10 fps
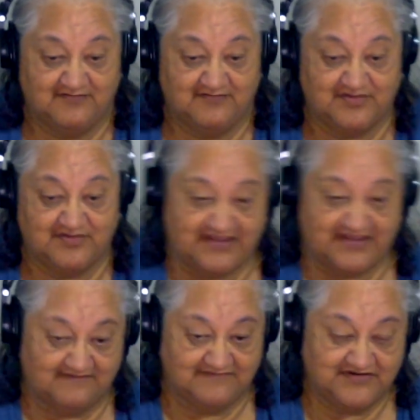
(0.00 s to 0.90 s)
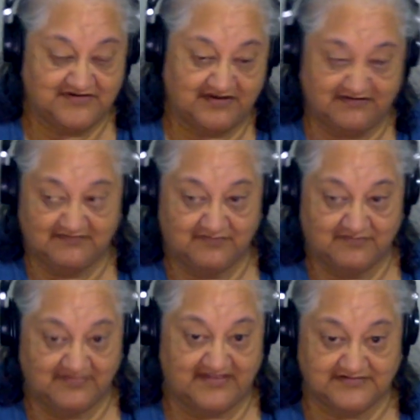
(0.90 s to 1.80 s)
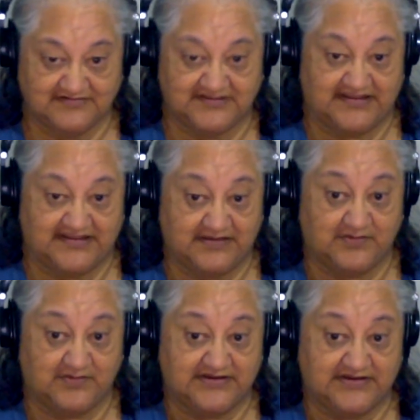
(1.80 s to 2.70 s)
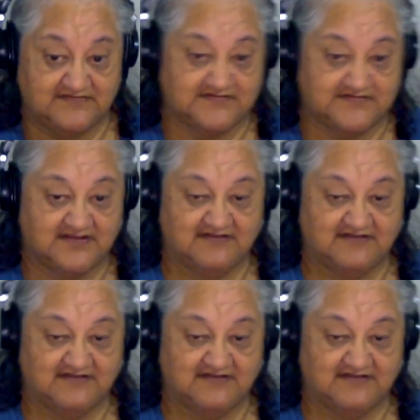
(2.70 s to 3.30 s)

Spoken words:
with with us Kiwis.